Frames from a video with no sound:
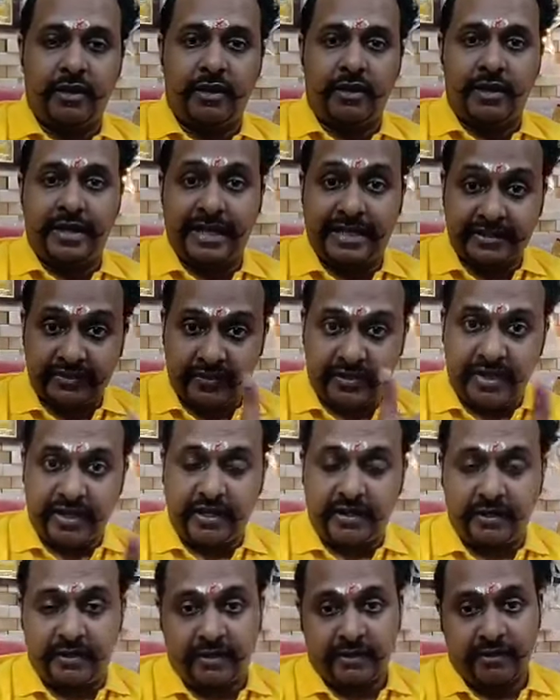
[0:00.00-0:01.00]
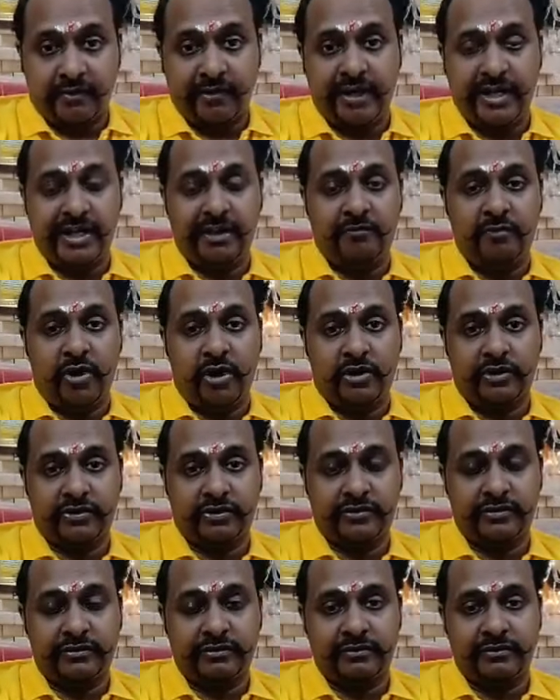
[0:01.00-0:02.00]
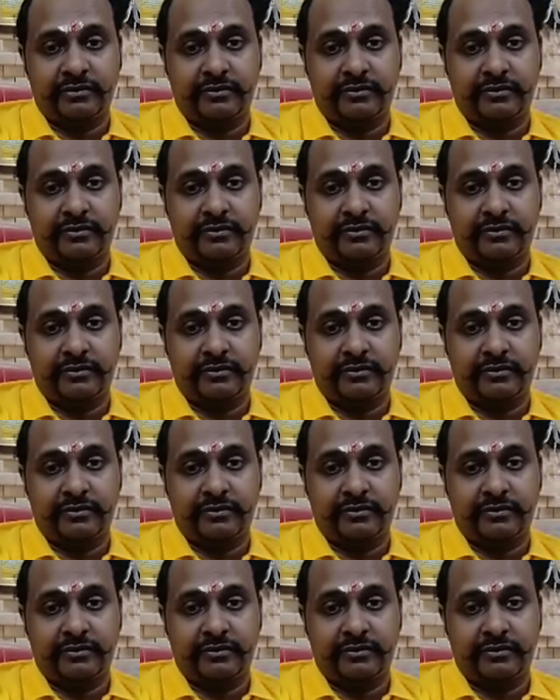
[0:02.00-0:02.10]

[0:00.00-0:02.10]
uh, X-ray reading box.